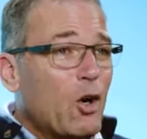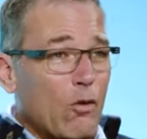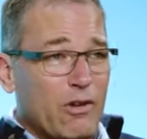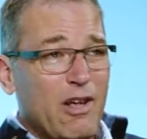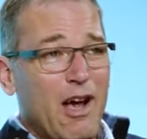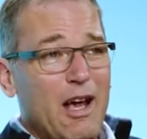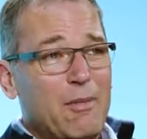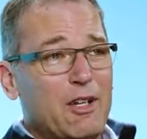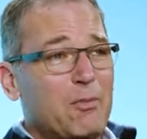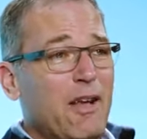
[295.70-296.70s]
over time,
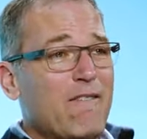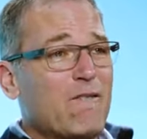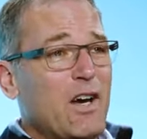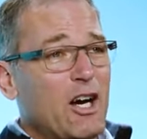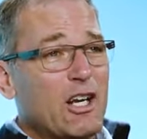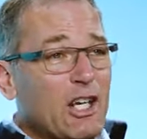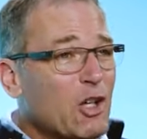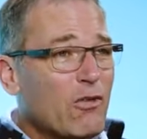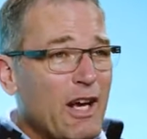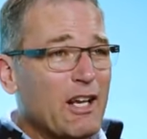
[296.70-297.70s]
has been very
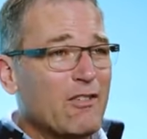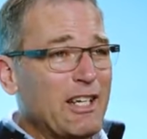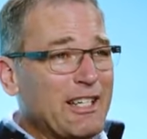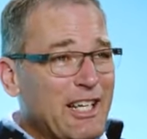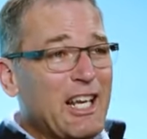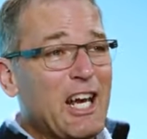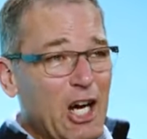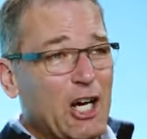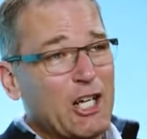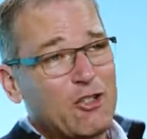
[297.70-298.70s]
innovative in key
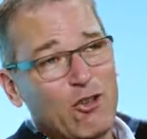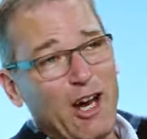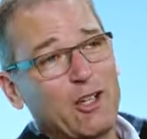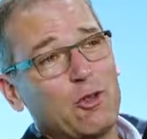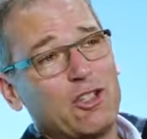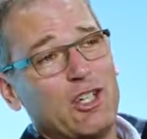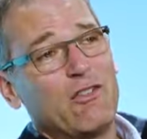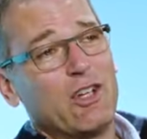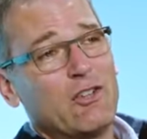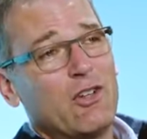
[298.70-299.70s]
areas trying to achieve
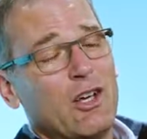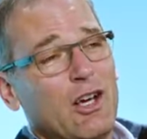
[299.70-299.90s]
this.